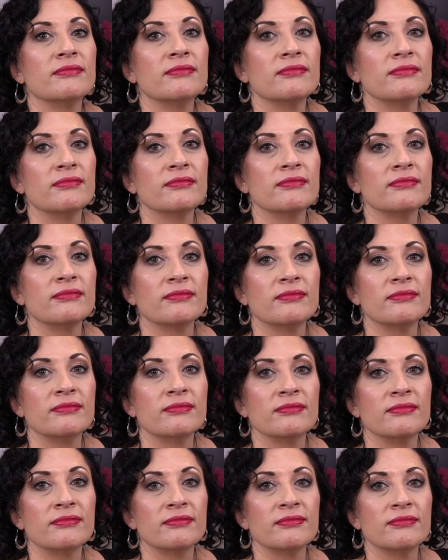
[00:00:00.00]

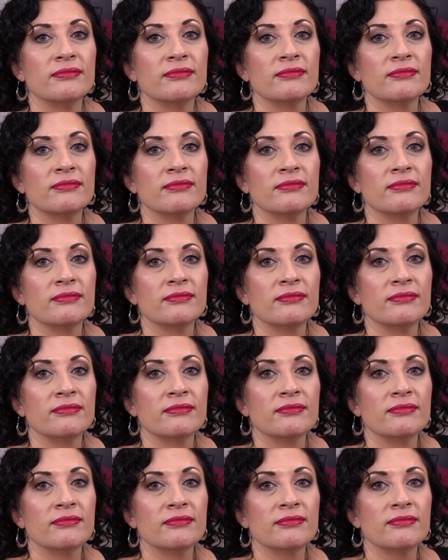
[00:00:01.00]

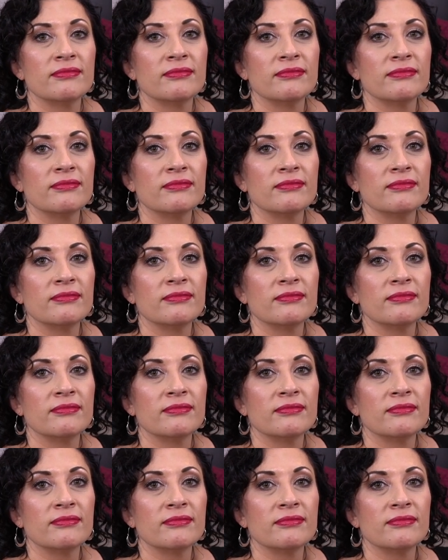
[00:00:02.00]
Nothing is said.